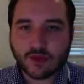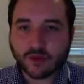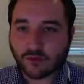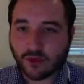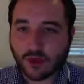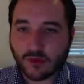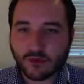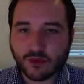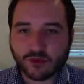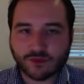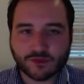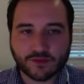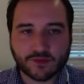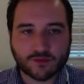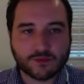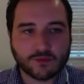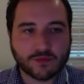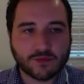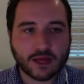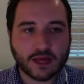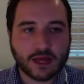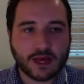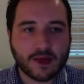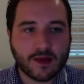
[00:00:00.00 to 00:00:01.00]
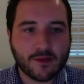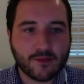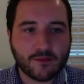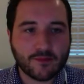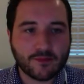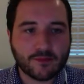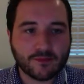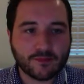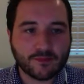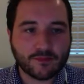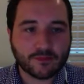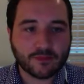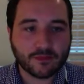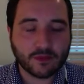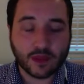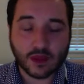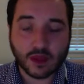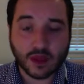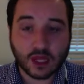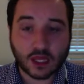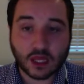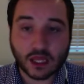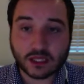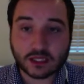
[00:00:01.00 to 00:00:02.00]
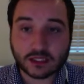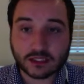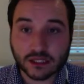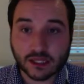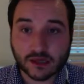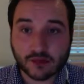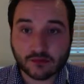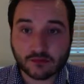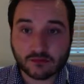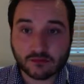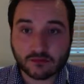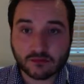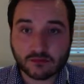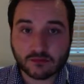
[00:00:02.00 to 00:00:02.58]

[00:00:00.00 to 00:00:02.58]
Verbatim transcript: very modern. Um, I liked it.